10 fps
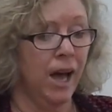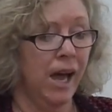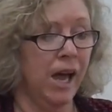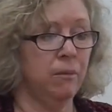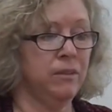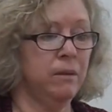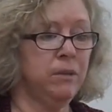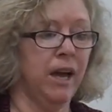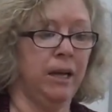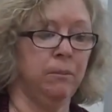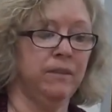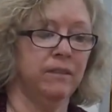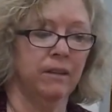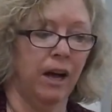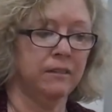Sometimes
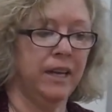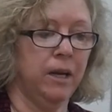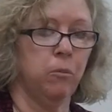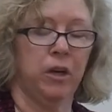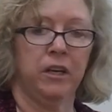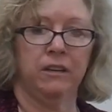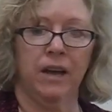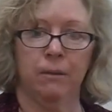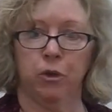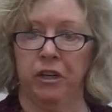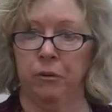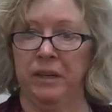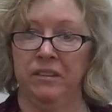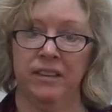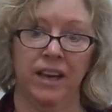I'll take them one at a time during
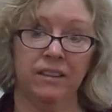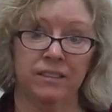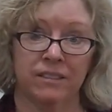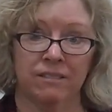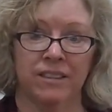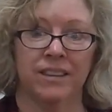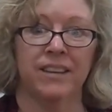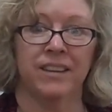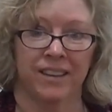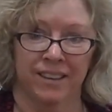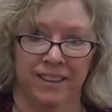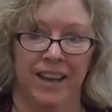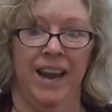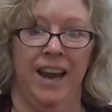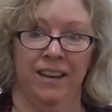recess,
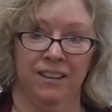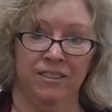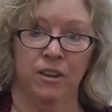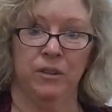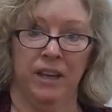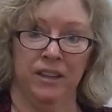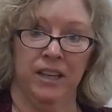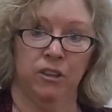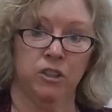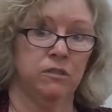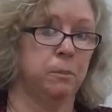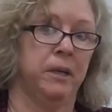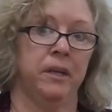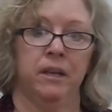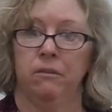and so that they're
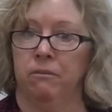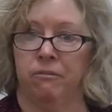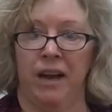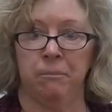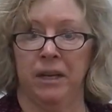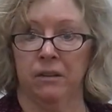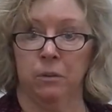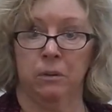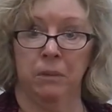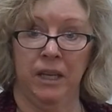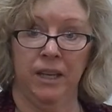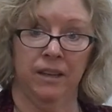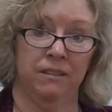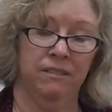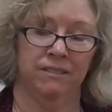spending 5 minutes with me
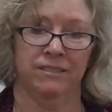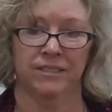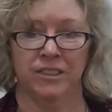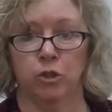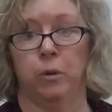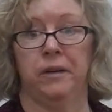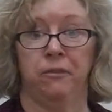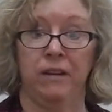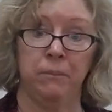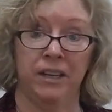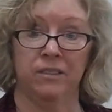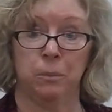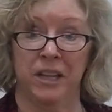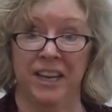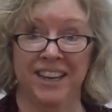and 25 minutes
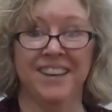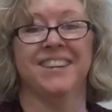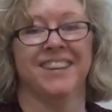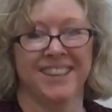playing.